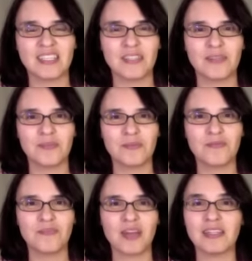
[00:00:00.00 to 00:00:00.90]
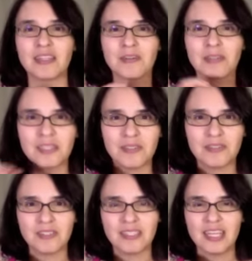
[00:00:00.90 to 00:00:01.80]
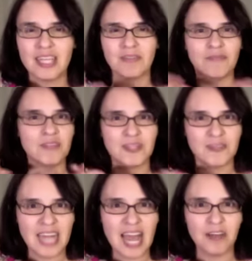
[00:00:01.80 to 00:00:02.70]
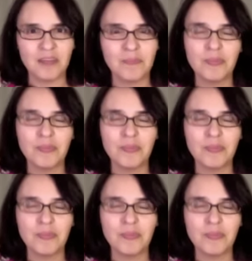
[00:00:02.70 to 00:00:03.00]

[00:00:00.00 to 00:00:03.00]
to find little clues and figure it out.